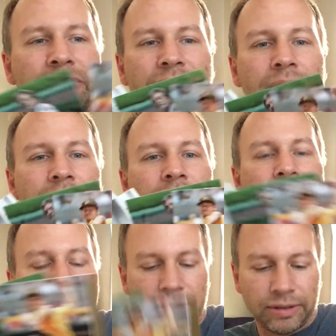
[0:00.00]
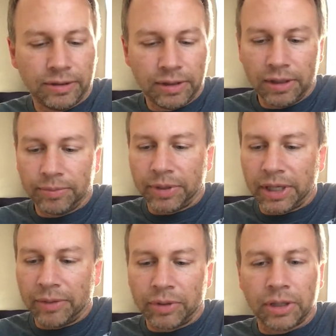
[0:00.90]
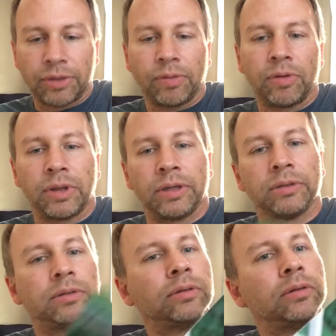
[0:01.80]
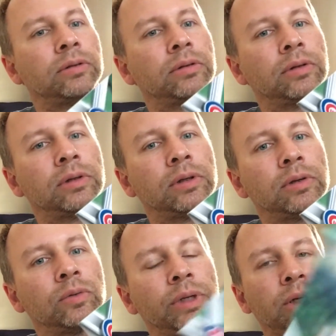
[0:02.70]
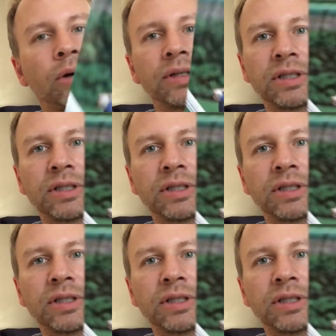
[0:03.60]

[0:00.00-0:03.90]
Taillon is, but uh, we're gonna throw the what he calls.